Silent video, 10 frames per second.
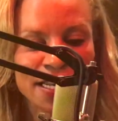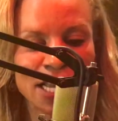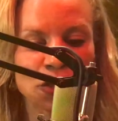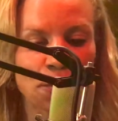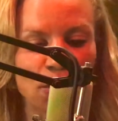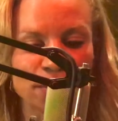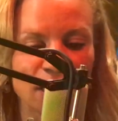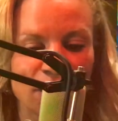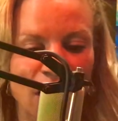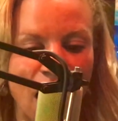Now, the purpose
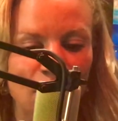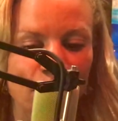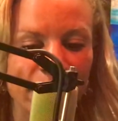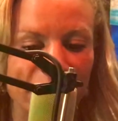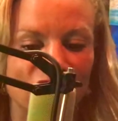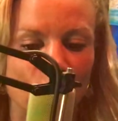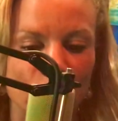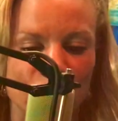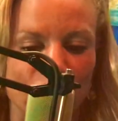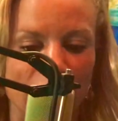of a cock ring is to
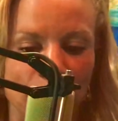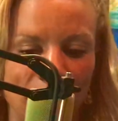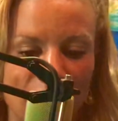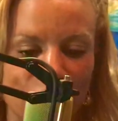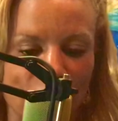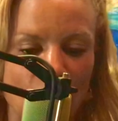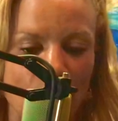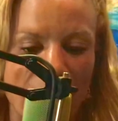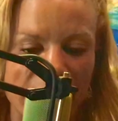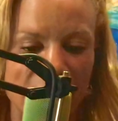restrict blood flow
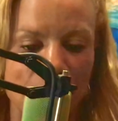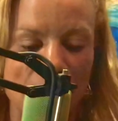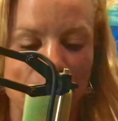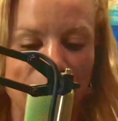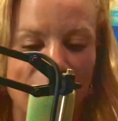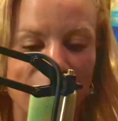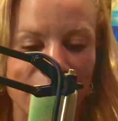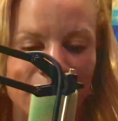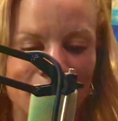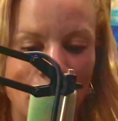by keeping blood
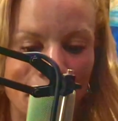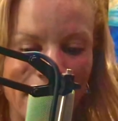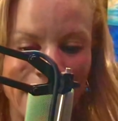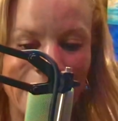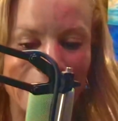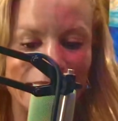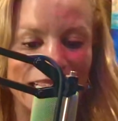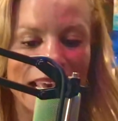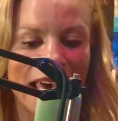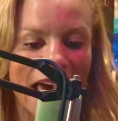in the penis.
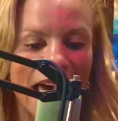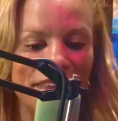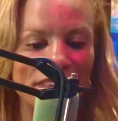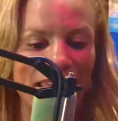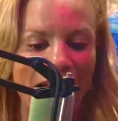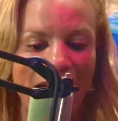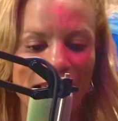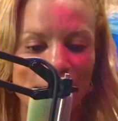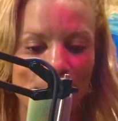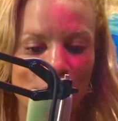And the
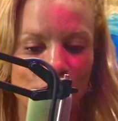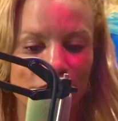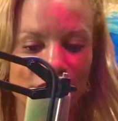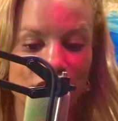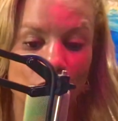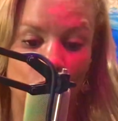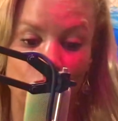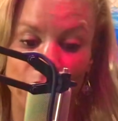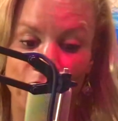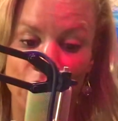added bonus
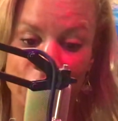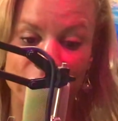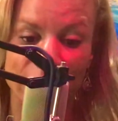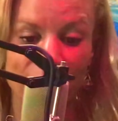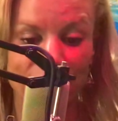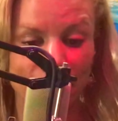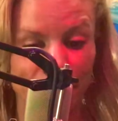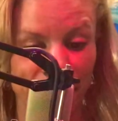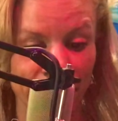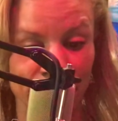or curse,
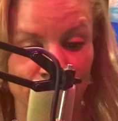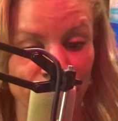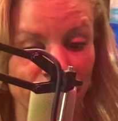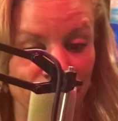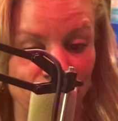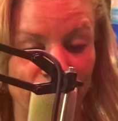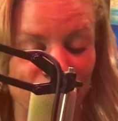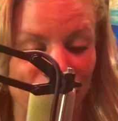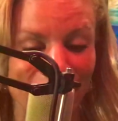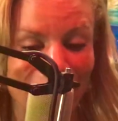depending on your
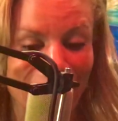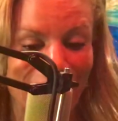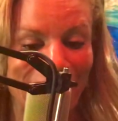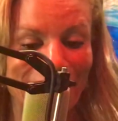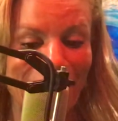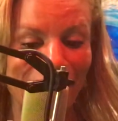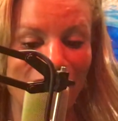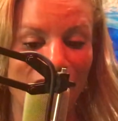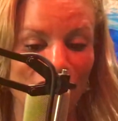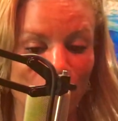situation, is that
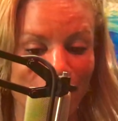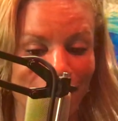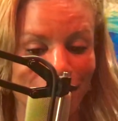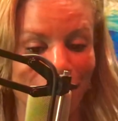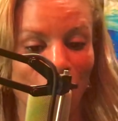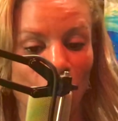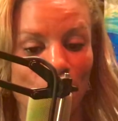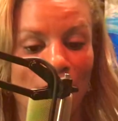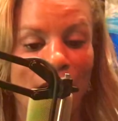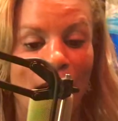cock rings help
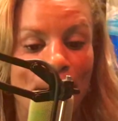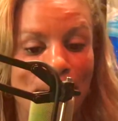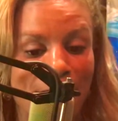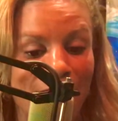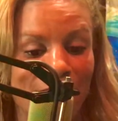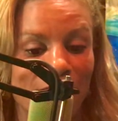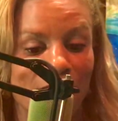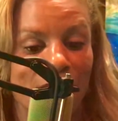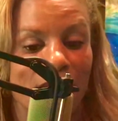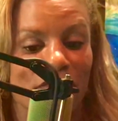make
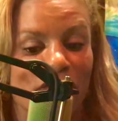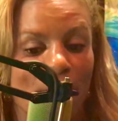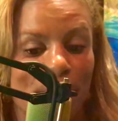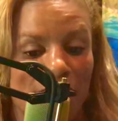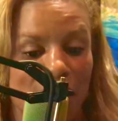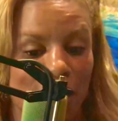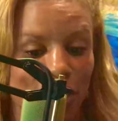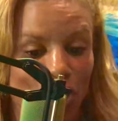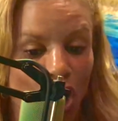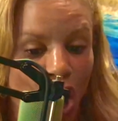the
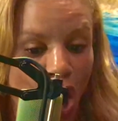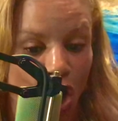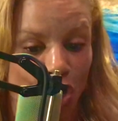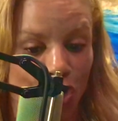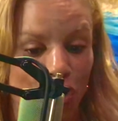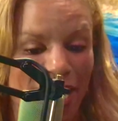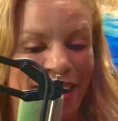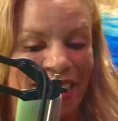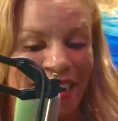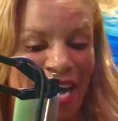penis harder
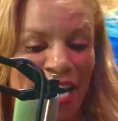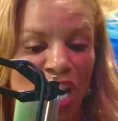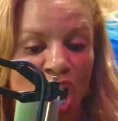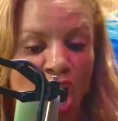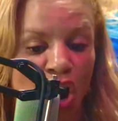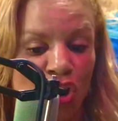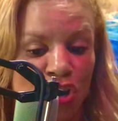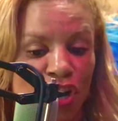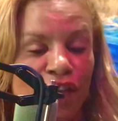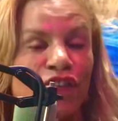and stay
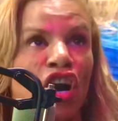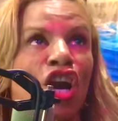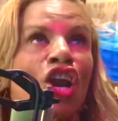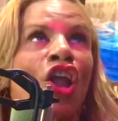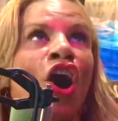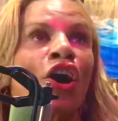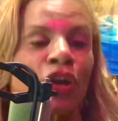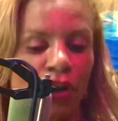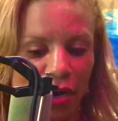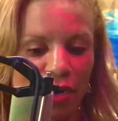harder for
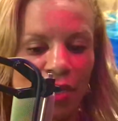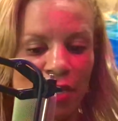longer.